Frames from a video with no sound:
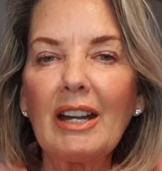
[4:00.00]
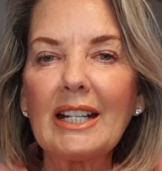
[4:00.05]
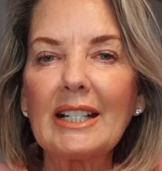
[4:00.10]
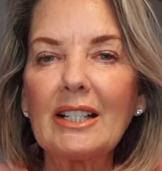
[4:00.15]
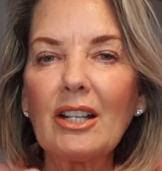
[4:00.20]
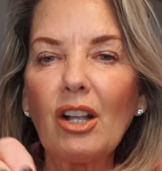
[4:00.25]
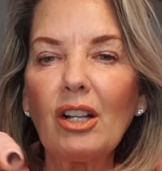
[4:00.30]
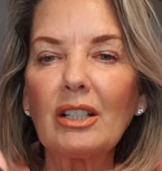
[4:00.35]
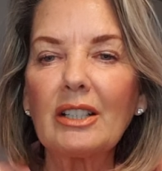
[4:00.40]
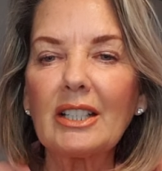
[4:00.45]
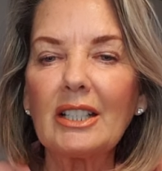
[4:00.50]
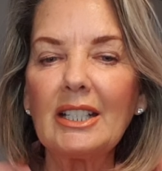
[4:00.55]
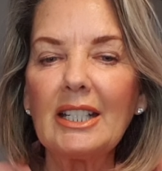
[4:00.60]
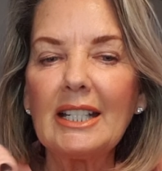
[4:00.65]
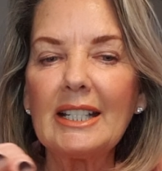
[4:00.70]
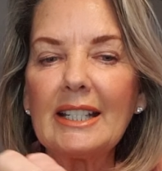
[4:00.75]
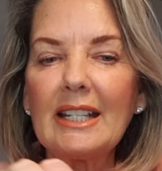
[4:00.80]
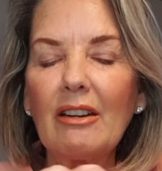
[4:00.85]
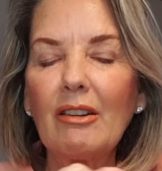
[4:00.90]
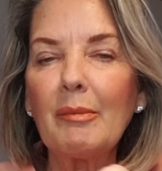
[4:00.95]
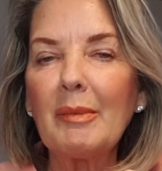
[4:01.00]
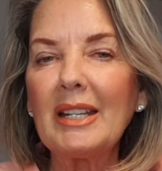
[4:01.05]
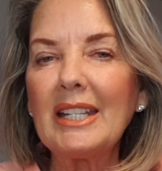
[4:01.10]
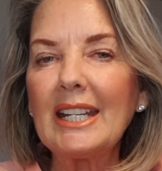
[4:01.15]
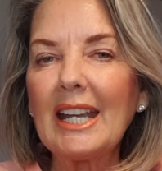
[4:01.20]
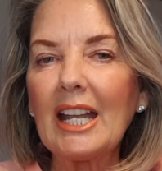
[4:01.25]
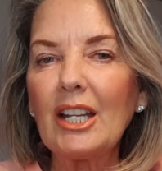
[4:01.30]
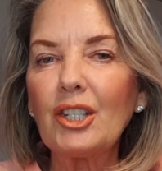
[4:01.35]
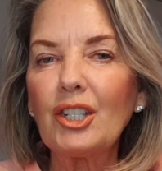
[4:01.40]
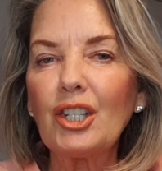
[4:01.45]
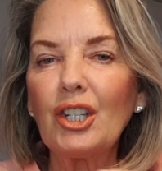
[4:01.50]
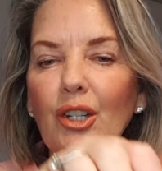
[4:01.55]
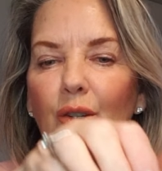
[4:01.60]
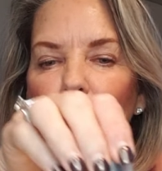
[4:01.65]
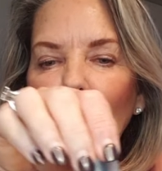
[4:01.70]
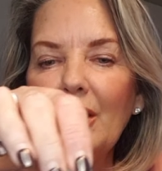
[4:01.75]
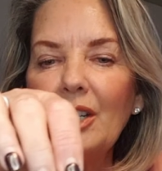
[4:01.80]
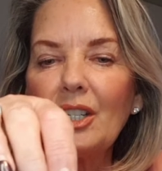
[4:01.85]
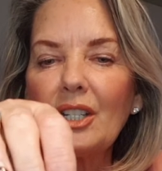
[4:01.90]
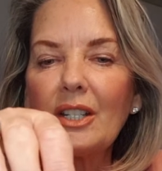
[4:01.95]
Exalt and your serum, and you're getting two
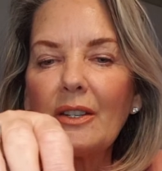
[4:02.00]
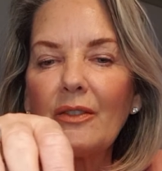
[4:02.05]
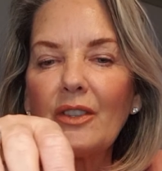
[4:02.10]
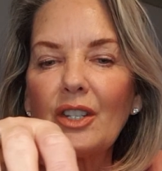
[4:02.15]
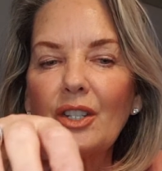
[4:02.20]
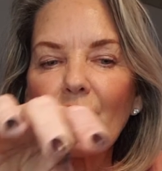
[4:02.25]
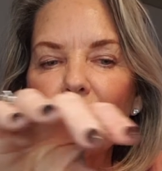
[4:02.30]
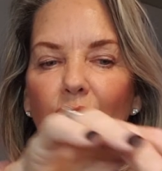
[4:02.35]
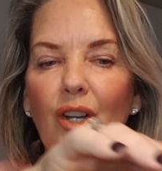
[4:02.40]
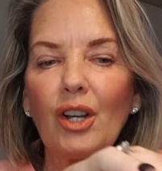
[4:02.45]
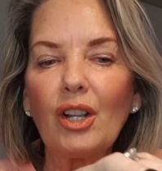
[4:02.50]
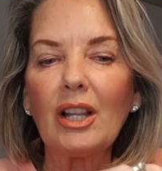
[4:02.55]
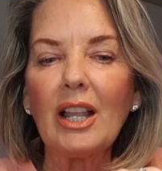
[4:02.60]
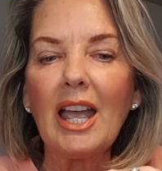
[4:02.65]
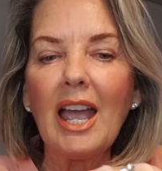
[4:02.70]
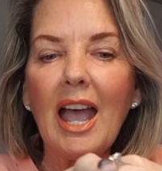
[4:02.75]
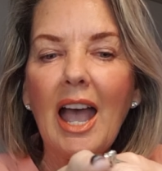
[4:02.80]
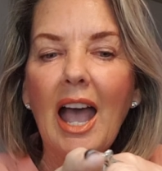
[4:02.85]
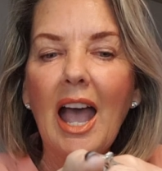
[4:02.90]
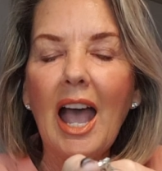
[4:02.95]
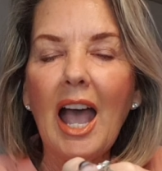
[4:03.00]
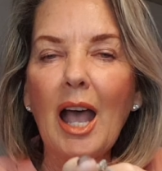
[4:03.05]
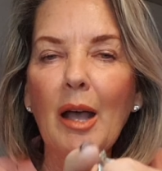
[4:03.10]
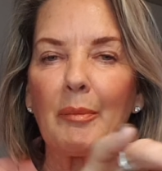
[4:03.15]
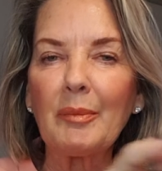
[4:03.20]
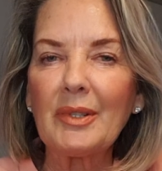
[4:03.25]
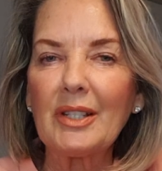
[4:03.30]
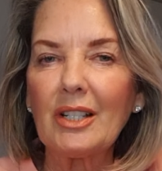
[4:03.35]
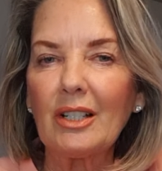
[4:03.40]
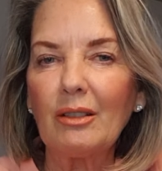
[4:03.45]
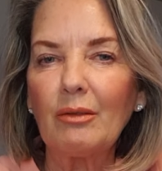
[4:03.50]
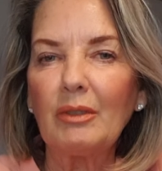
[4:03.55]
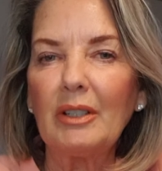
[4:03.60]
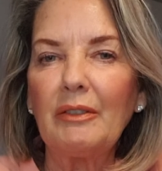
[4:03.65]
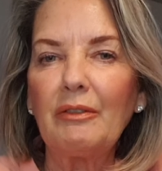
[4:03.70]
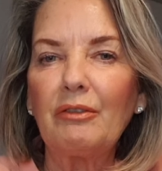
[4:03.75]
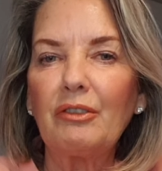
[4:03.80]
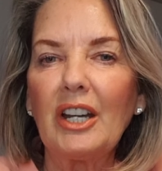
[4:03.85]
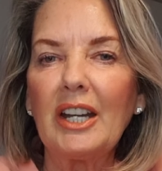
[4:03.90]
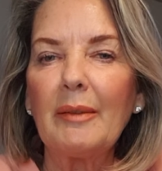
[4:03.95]
Windows of the Soul absolutely
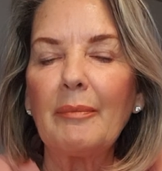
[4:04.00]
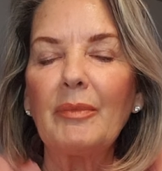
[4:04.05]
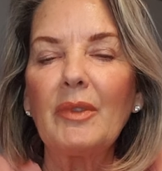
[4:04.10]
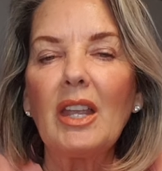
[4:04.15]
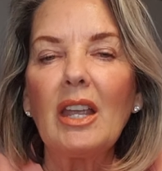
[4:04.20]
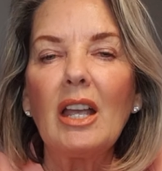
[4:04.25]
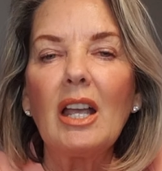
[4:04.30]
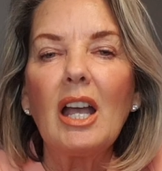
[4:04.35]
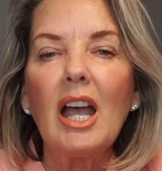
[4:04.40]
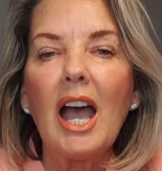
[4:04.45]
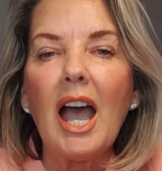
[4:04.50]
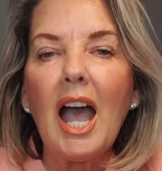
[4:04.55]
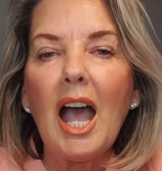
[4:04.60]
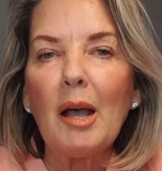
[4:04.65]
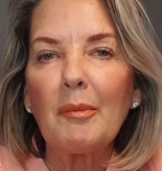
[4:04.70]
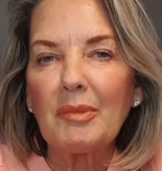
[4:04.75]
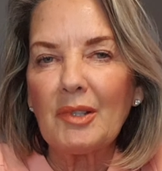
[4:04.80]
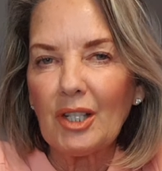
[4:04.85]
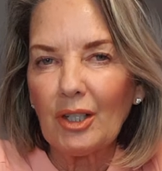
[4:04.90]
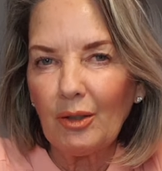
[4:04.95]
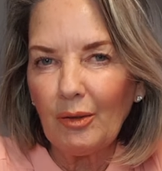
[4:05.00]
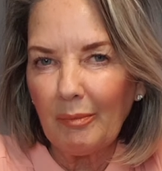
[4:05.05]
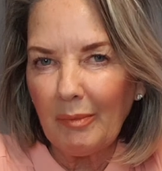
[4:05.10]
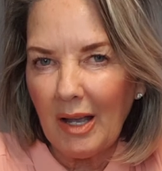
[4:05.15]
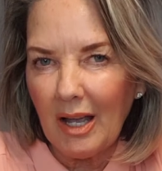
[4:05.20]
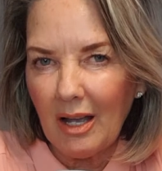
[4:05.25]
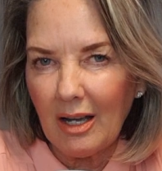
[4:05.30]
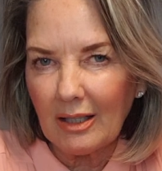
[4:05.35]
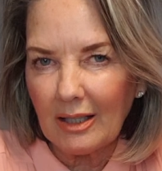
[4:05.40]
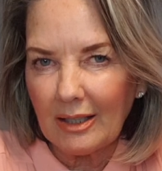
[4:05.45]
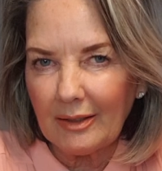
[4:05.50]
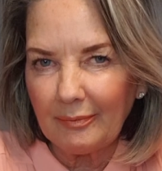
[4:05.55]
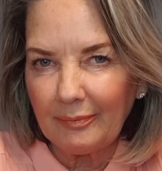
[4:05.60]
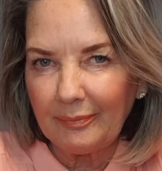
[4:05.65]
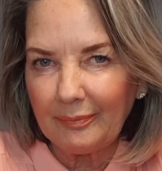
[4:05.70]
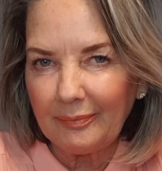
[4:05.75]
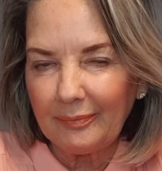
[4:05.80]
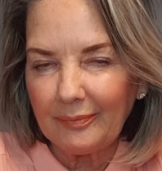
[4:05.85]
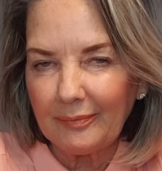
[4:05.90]
free. Absolute bargain.